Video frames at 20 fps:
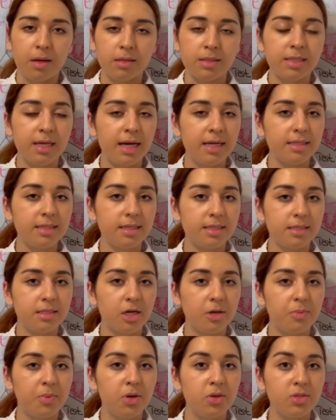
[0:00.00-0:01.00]
Scientists
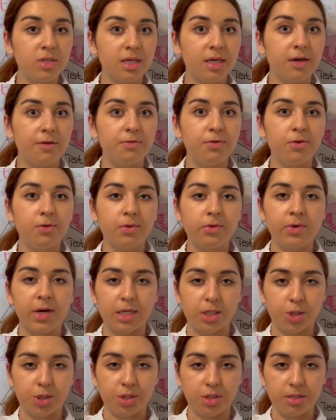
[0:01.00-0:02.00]
are posing a few
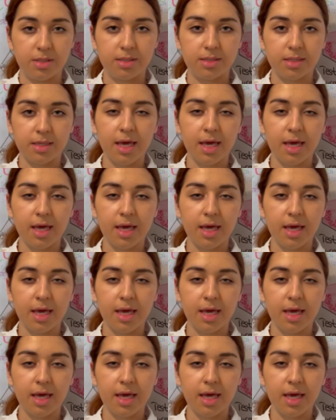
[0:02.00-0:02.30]
questions.